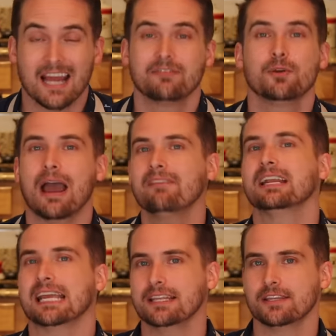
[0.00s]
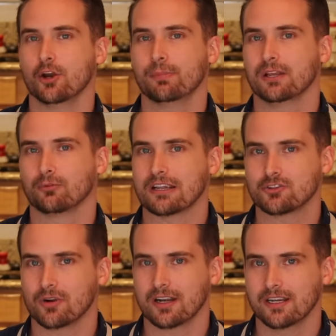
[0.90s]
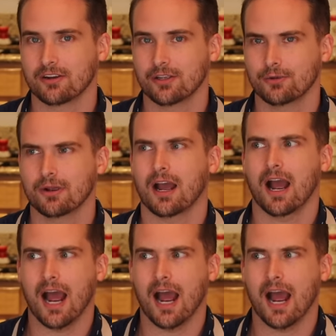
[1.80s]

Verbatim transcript: And if you have an Ethiopian restaurant near you,